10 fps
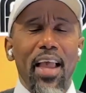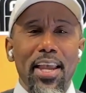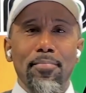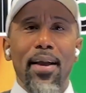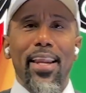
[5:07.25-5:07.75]

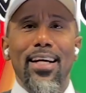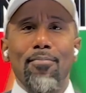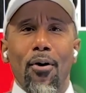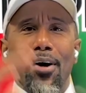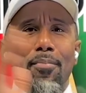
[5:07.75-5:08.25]
Amen.
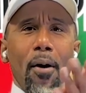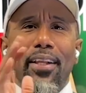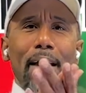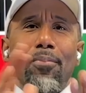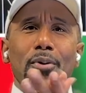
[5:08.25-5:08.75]
Come on, come on.
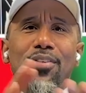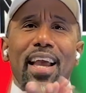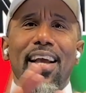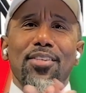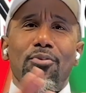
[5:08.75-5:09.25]
Clap those
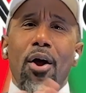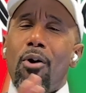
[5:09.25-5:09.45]
hands